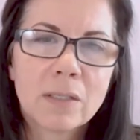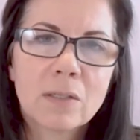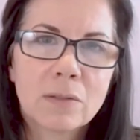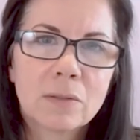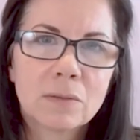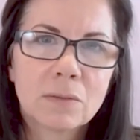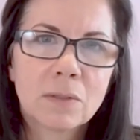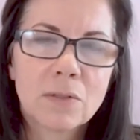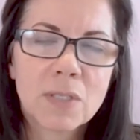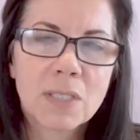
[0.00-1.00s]
go
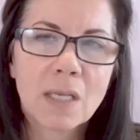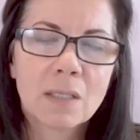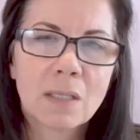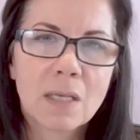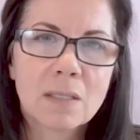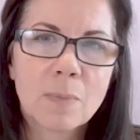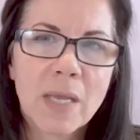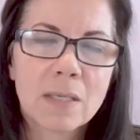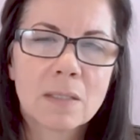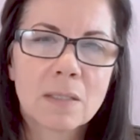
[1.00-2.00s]
stand in that
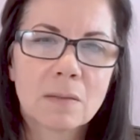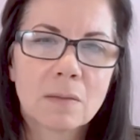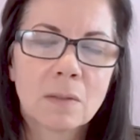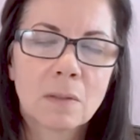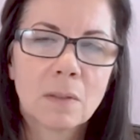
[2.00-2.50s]
space and